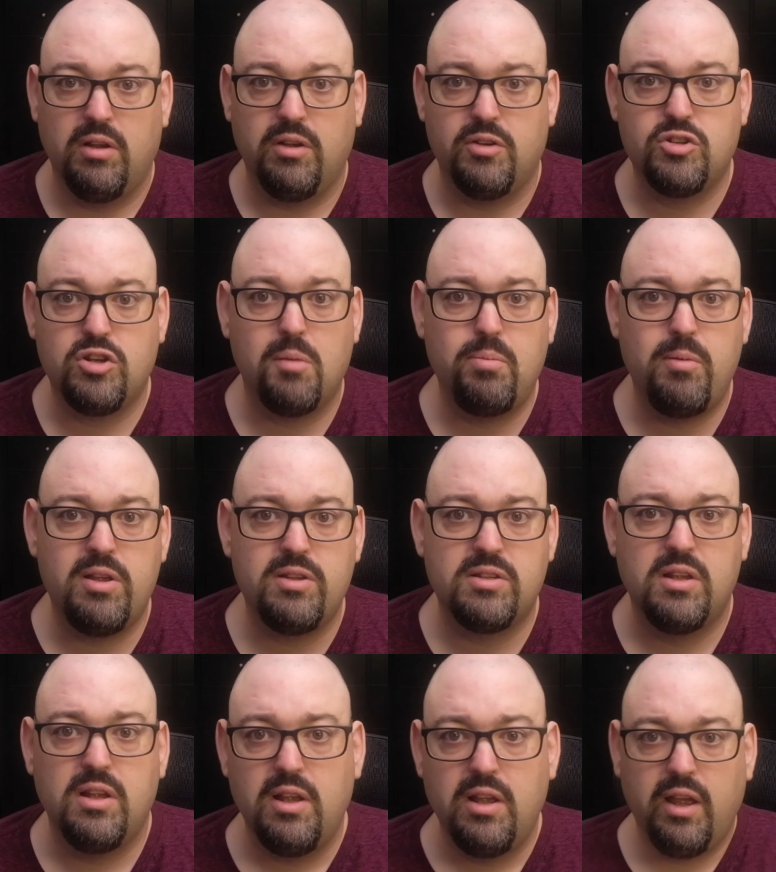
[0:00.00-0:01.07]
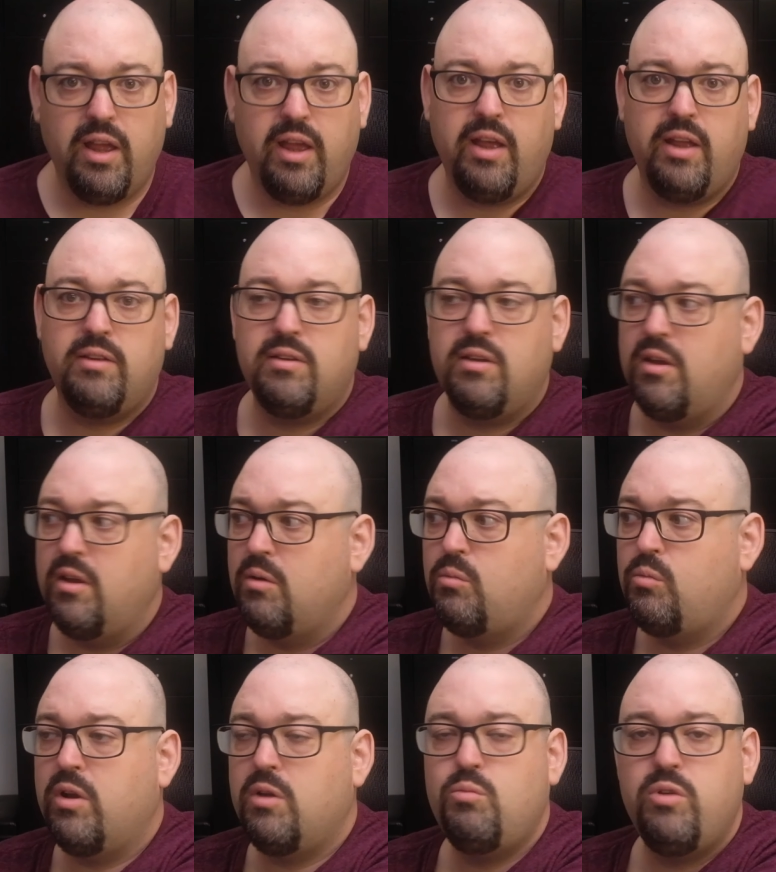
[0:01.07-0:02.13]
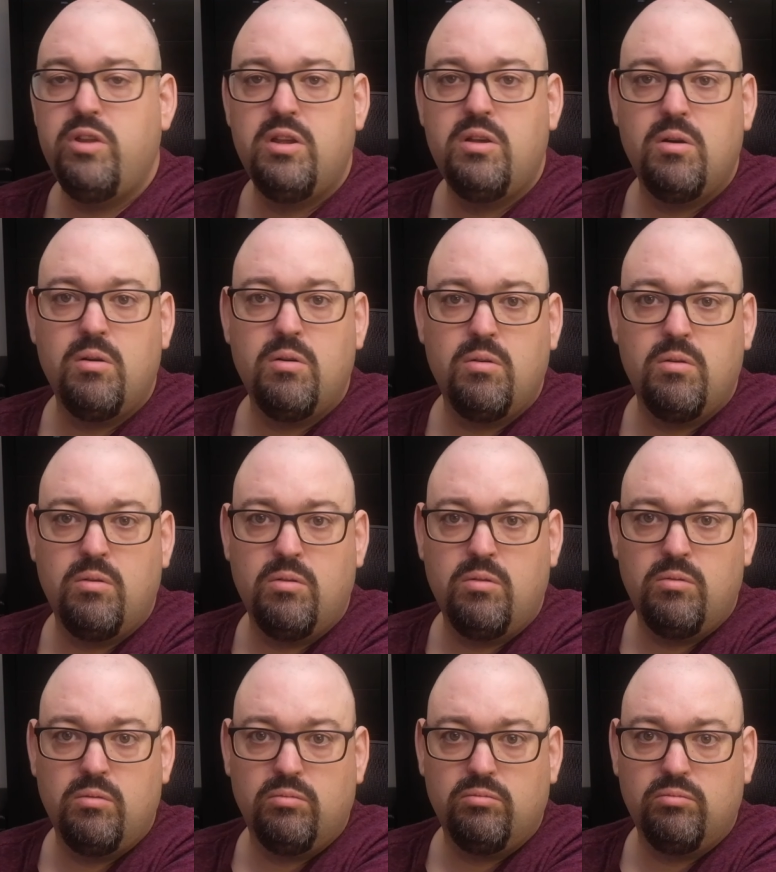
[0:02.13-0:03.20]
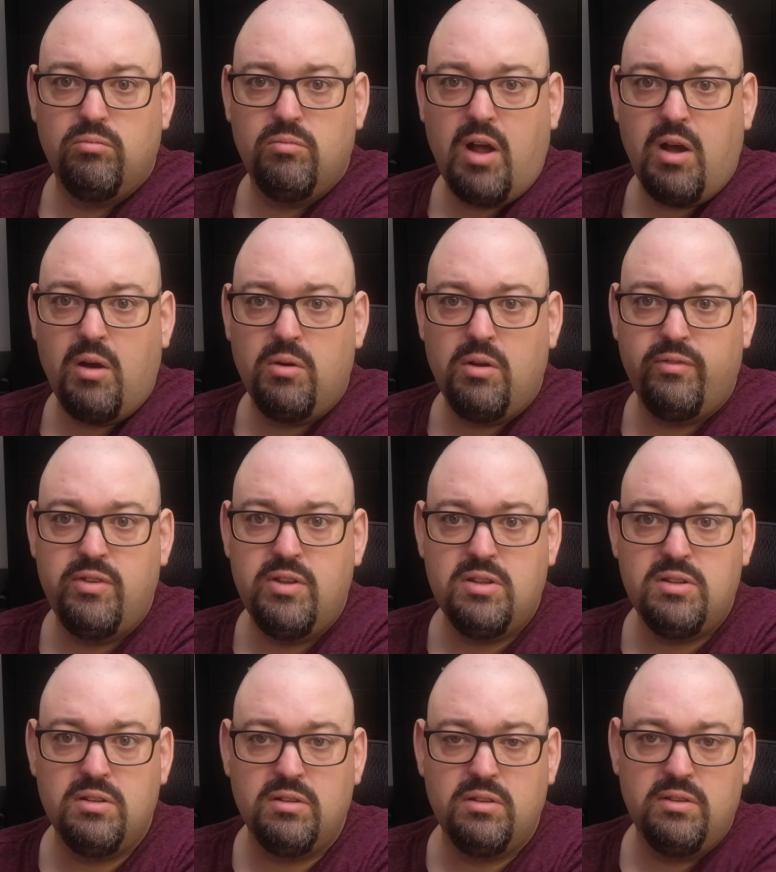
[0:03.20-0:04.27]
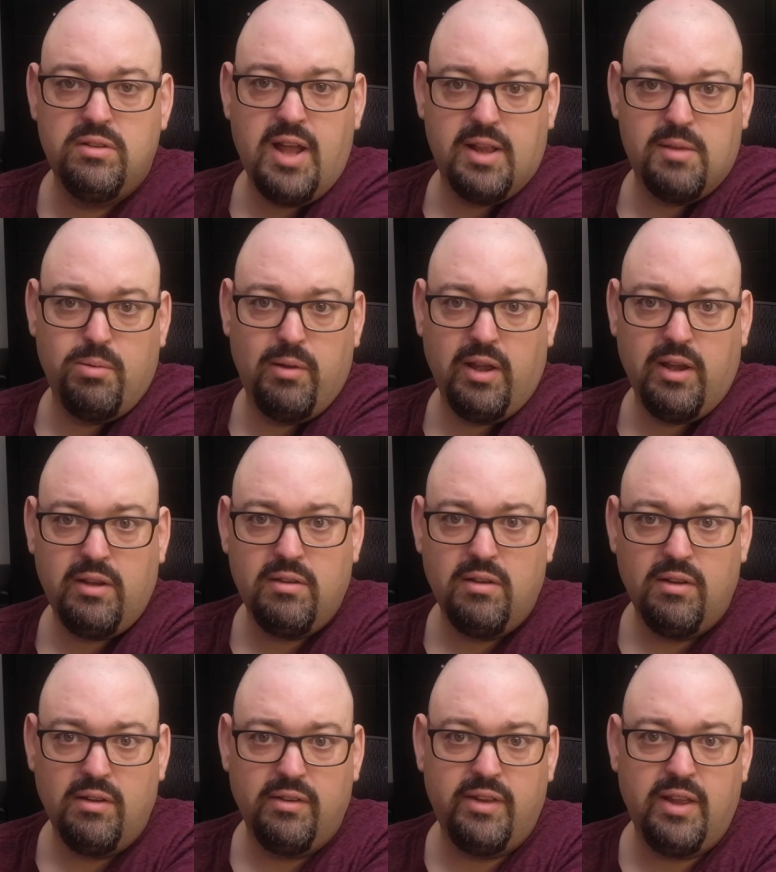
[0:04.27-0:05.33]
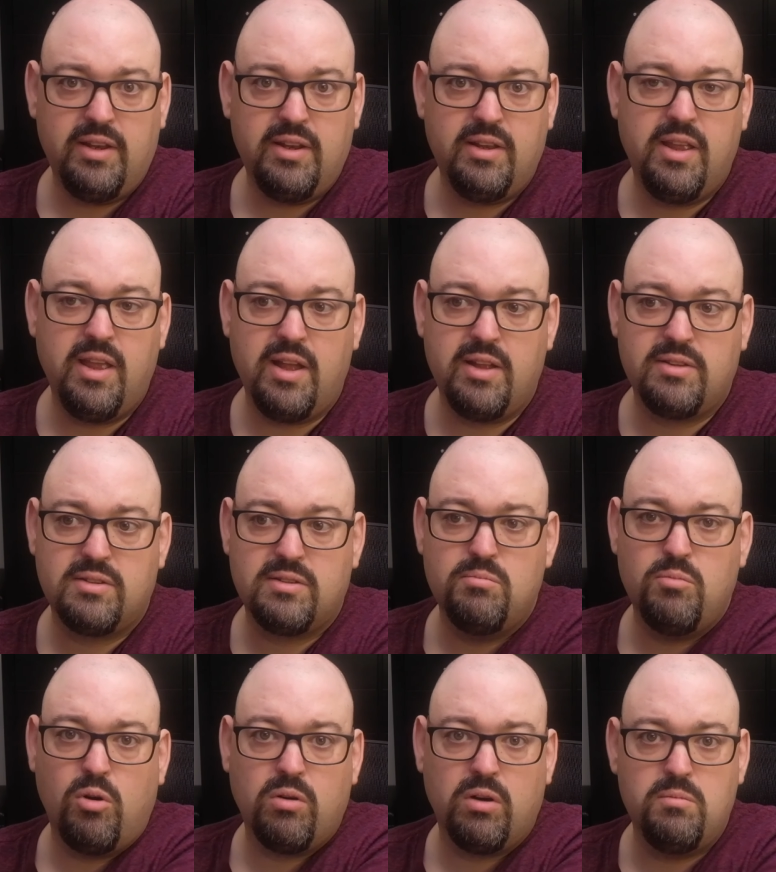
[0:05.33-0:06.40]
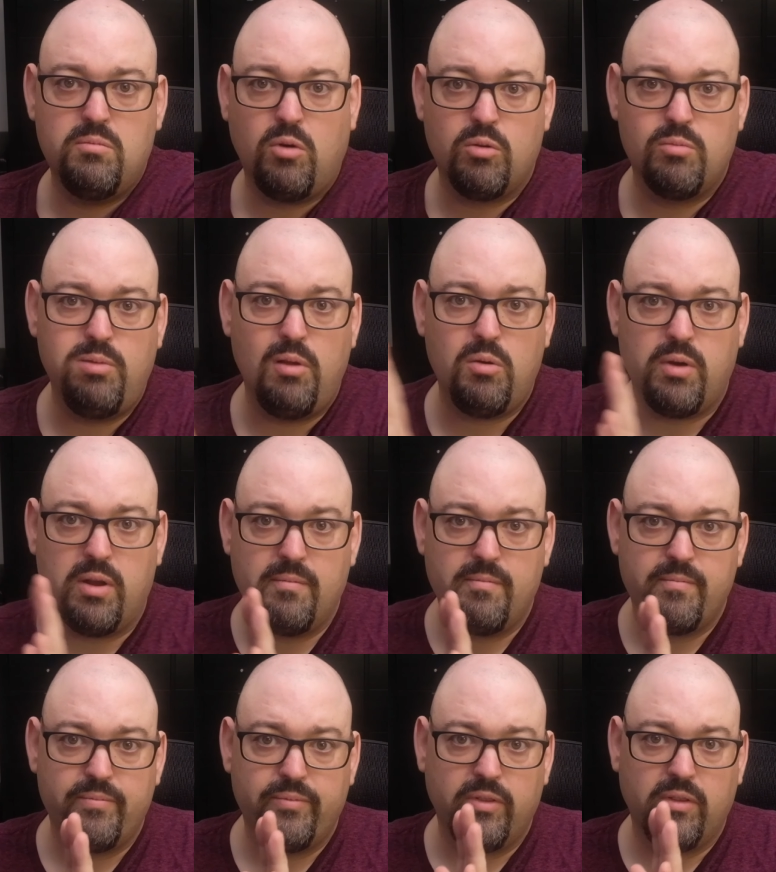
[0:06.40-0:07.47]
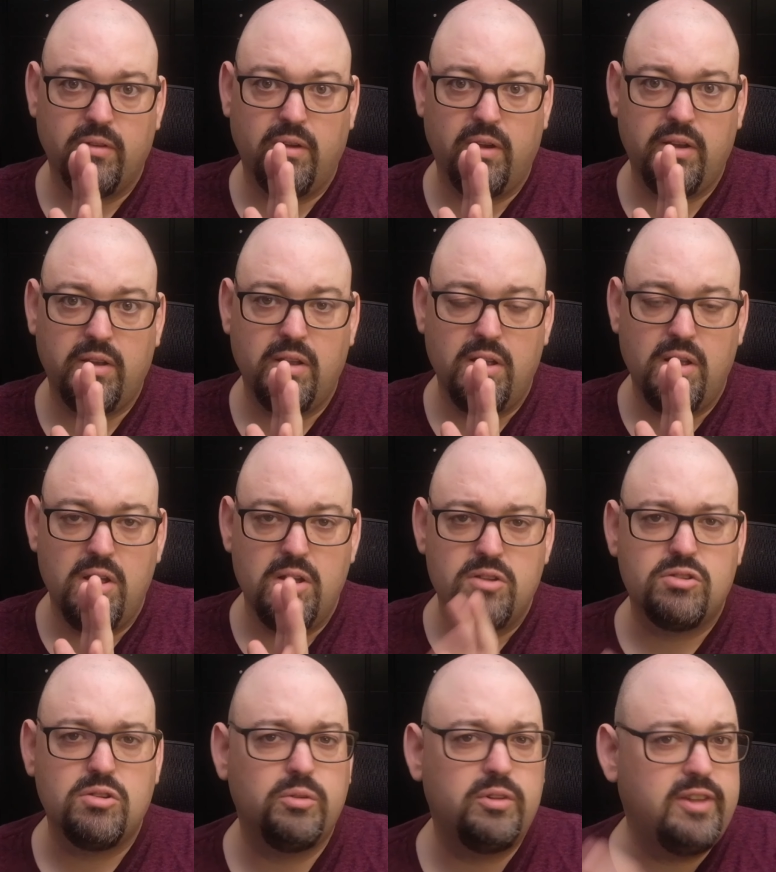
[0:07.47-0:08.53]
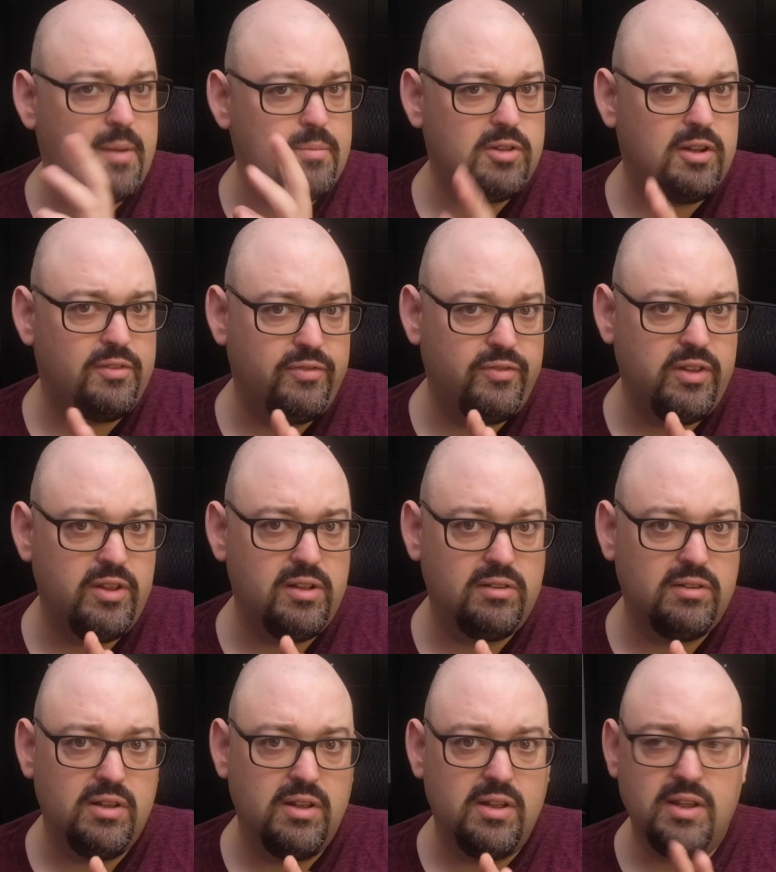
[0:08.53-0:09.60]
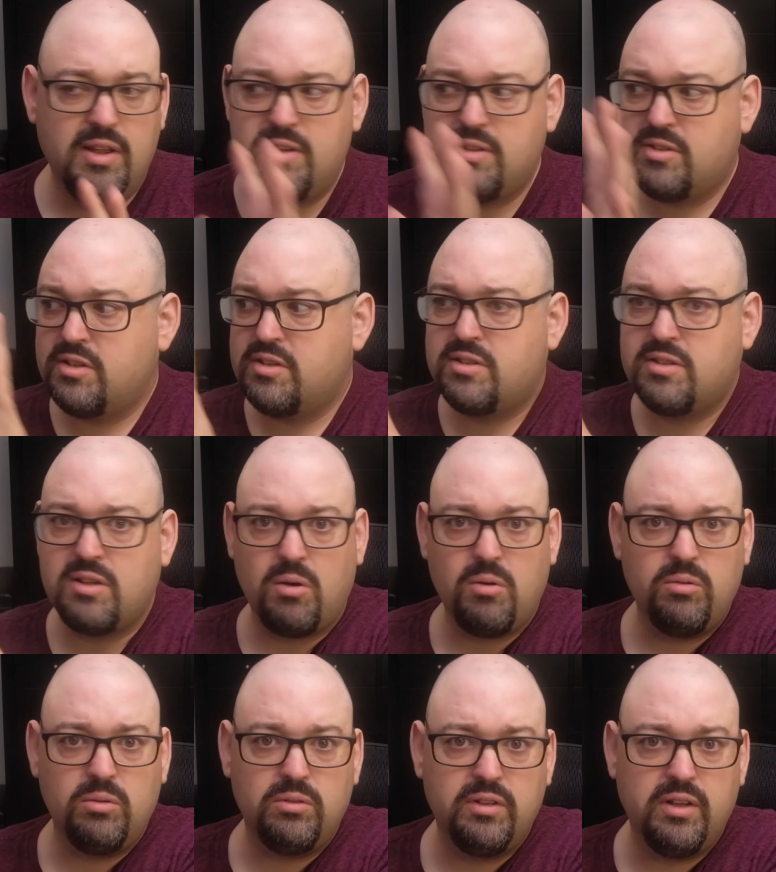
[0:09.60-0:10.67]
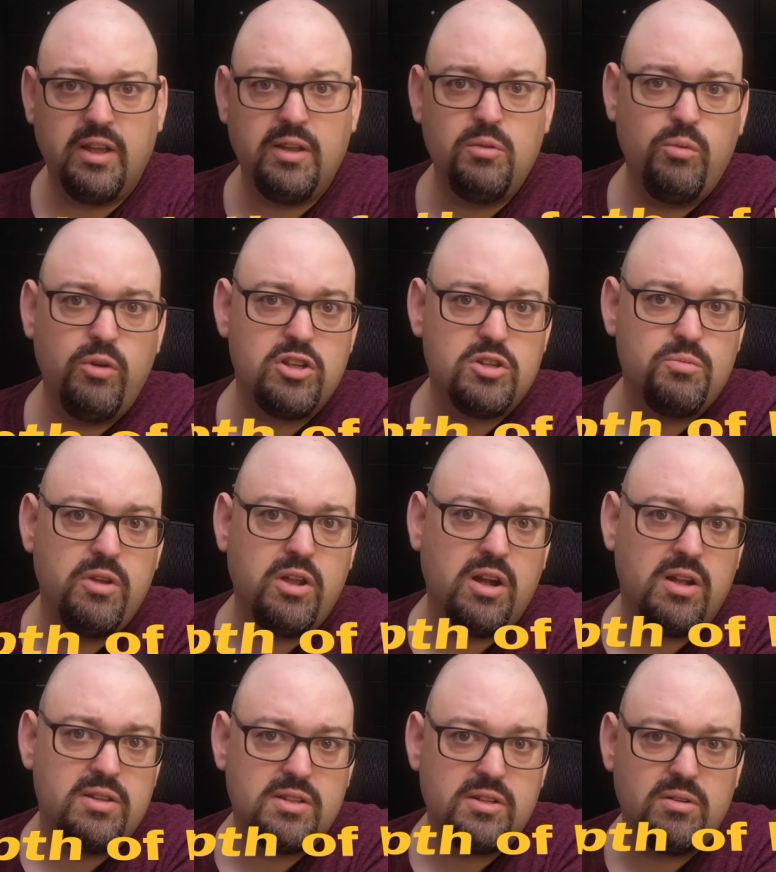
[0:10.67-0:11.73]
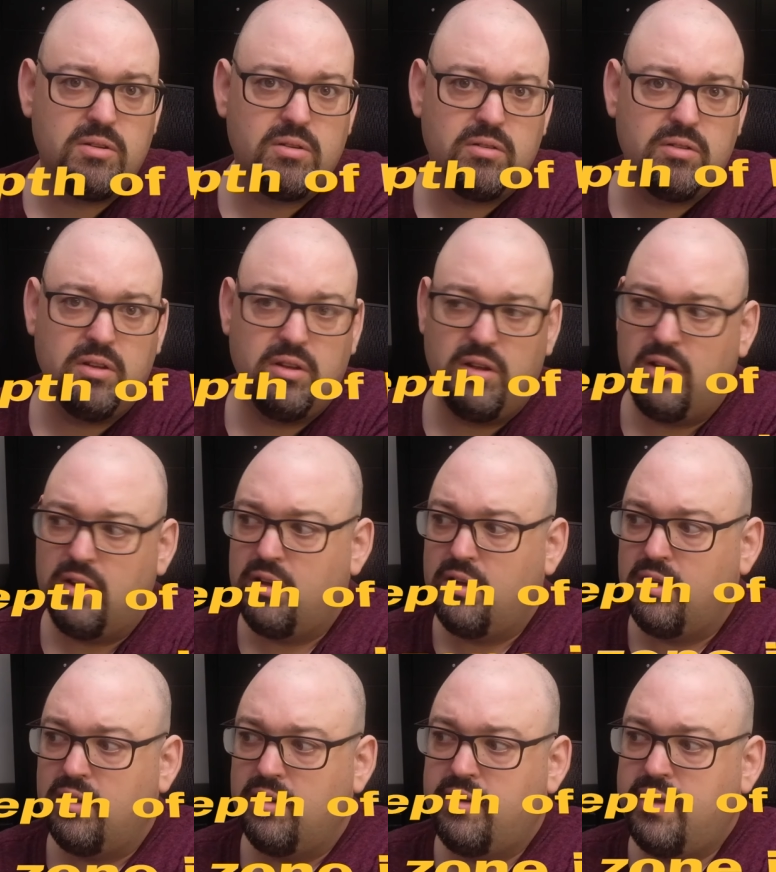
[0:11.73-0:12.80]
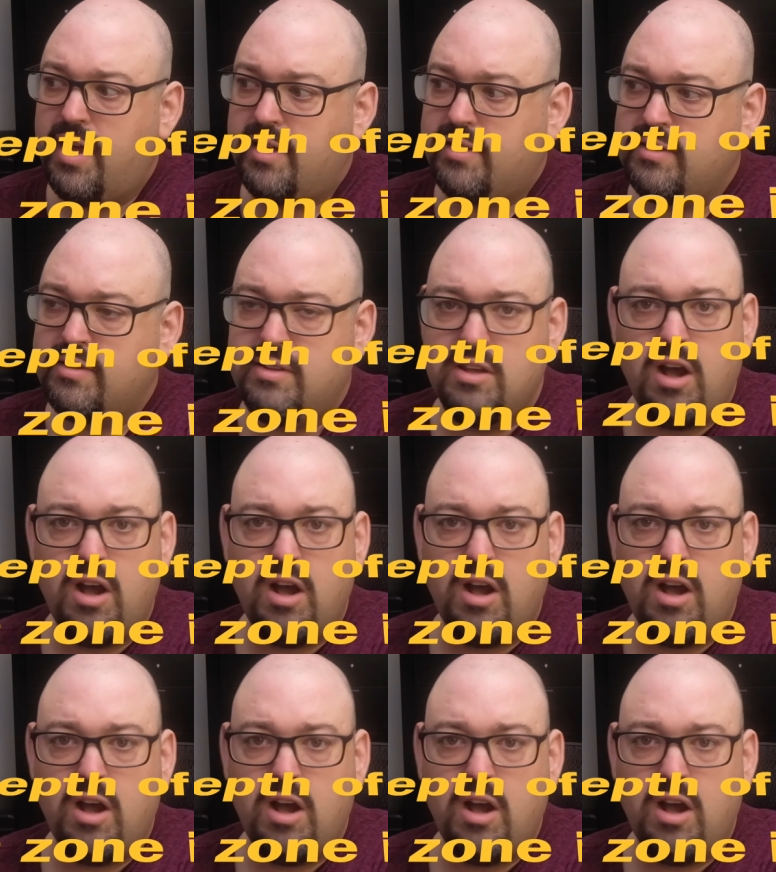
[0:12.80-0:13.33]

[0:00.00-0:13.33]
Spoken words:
sharpness. And when we go out of that plane, then it gets more and more blurry, right? So depth of field is a zone in which we considered that the